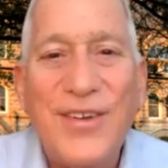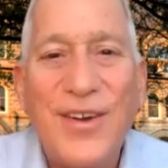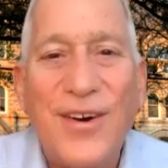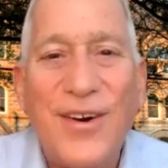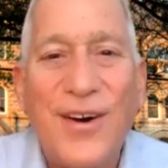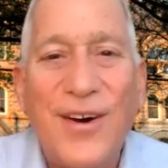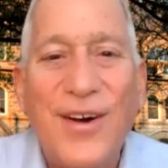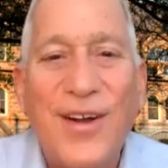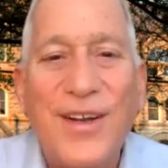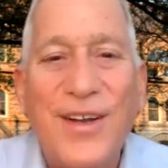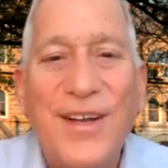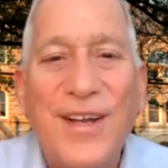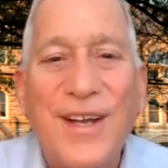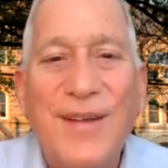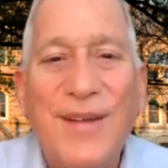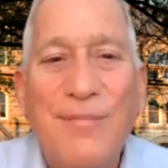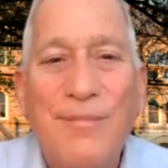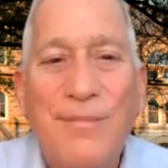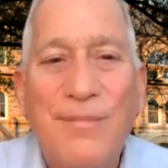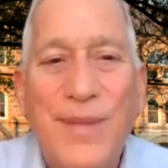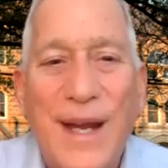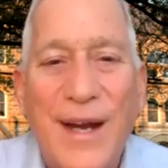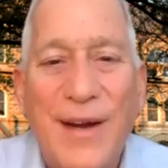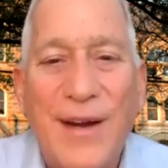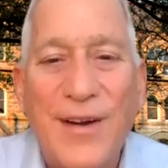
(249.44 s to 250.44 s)
on
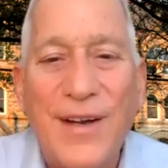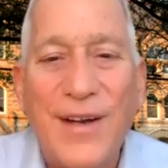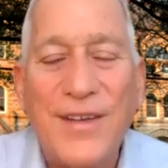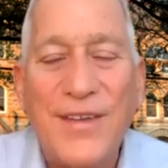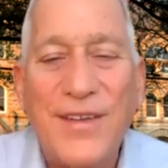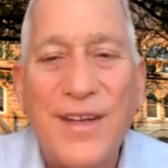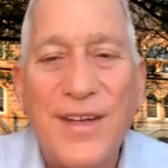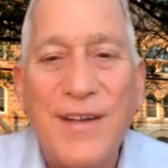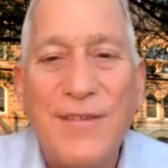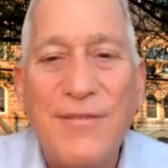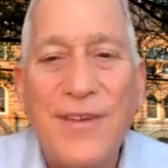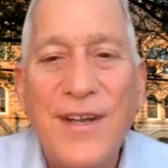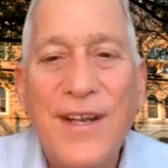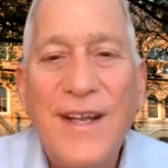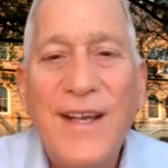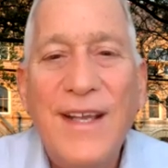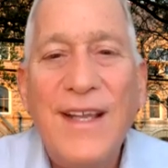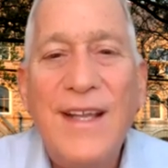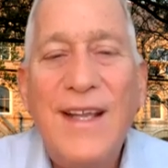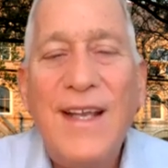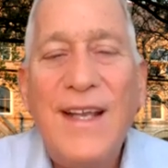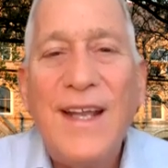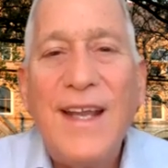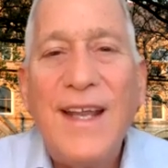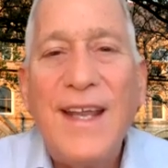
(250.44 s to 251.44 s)
imperative.
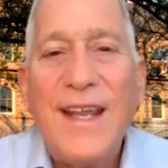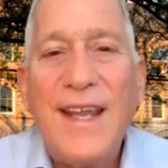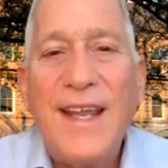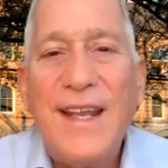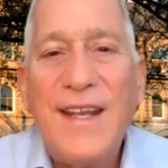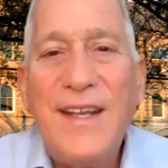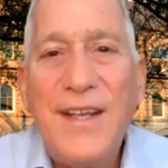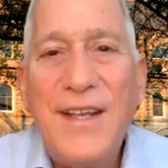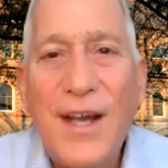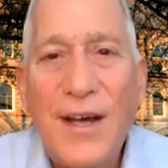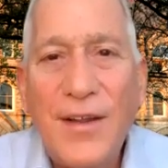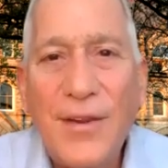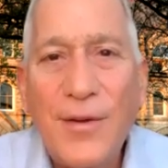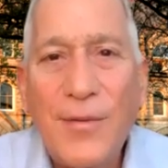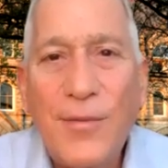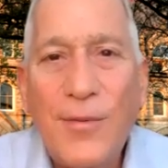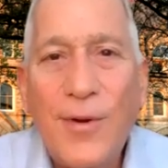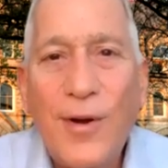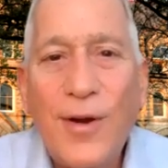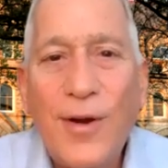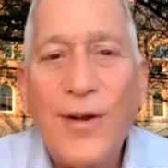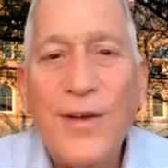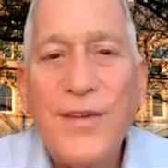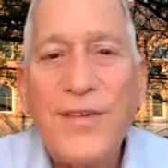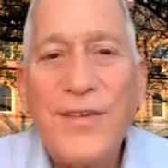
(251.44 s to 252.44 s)
In other
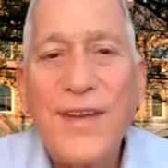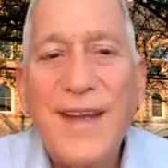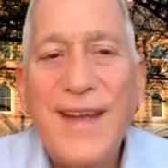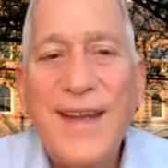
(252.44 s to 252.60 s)
words,